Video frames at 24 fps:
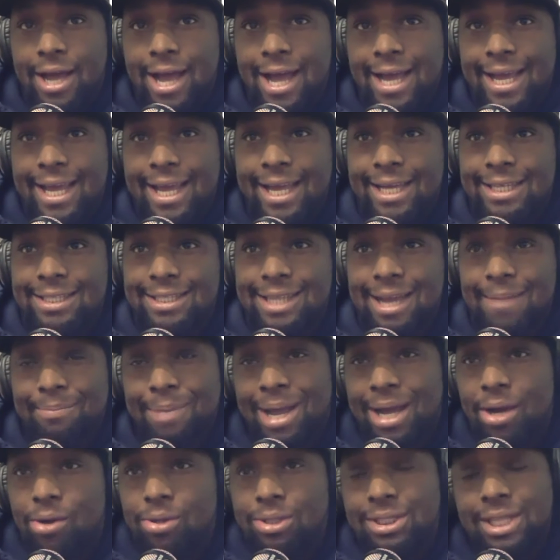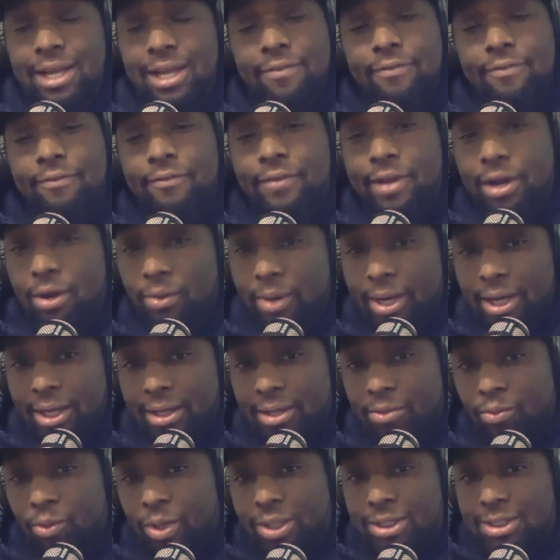I guess, I'm not going to say fearing
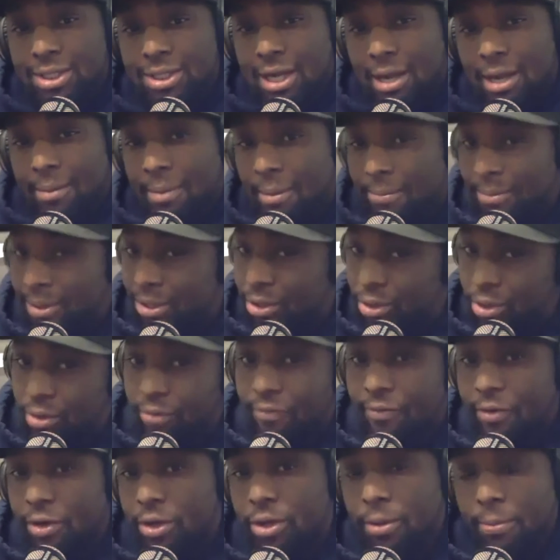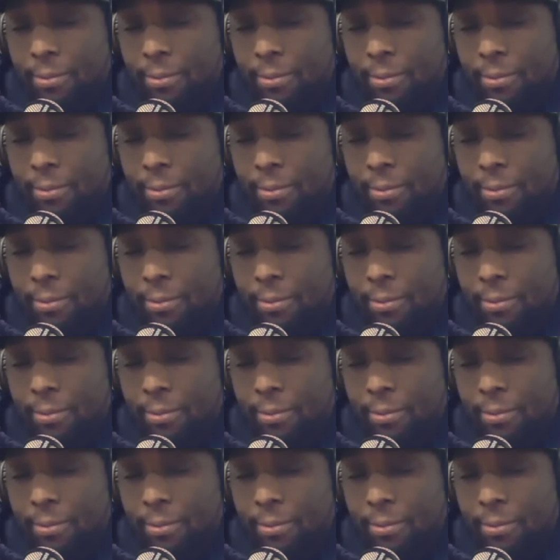what's coming, but do you feel you're